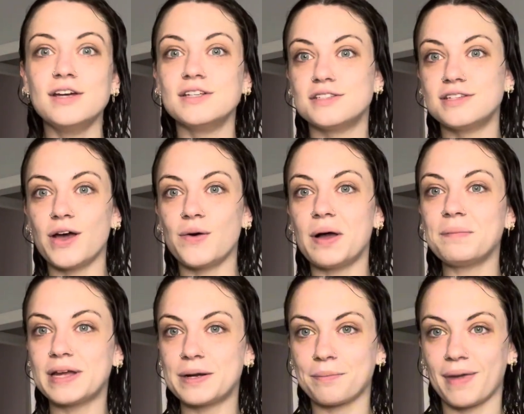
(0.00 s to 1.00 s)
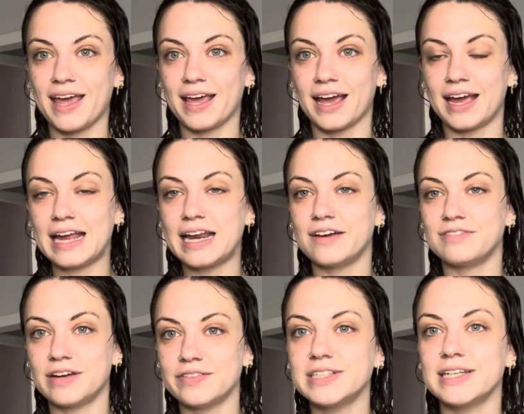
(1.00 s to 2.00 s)
So I'm gonna make it, and I've
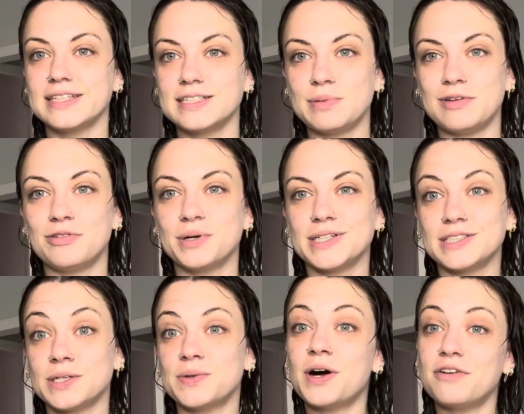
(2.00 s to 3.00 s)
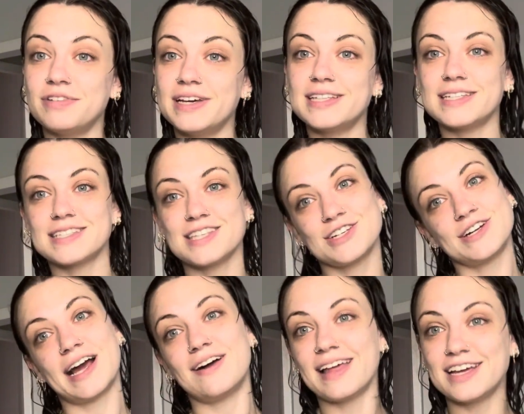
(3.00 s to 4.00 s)
never done this before, so hopefully it doesn't turn
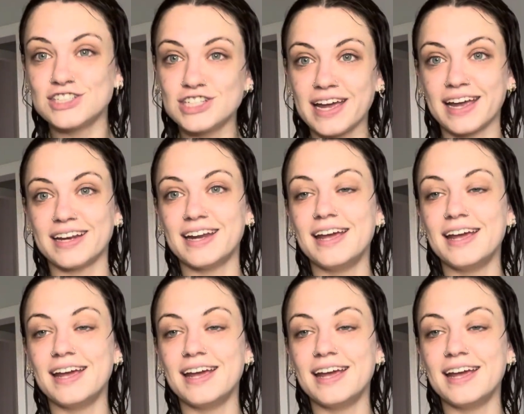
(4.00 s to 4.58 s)
out like shit.